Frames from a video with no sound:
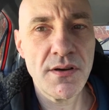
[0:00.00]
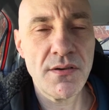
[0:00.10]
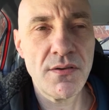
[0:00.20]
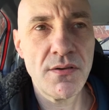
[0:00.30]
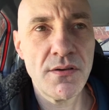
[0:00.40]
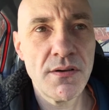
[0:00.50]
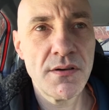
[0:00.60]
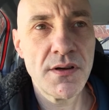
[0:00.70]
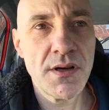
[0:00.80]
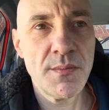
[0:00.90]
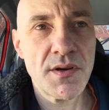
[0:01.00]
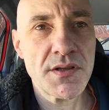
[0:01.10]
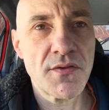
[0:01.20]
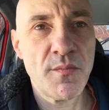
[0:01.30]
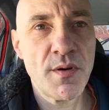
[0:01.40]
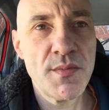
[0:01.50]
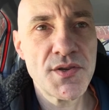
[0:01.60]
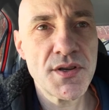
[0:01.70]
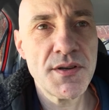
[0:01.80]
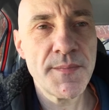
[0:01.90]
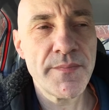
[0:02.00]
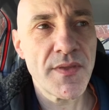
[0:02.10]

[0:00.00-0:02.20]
or because I've got permission.